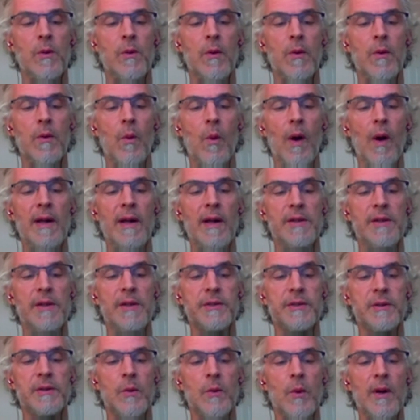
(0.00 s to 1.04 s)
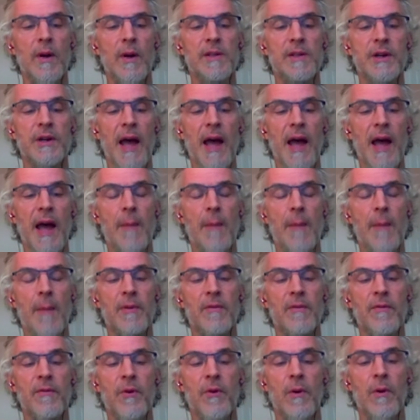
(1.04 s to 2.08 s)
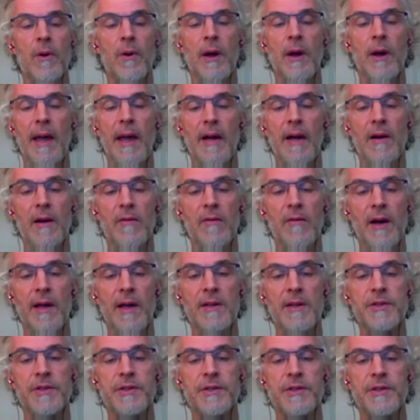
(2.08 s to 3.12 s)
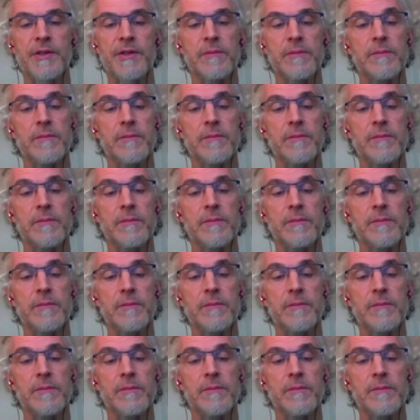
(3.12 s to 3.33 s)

what is going to happen for Edelweiss,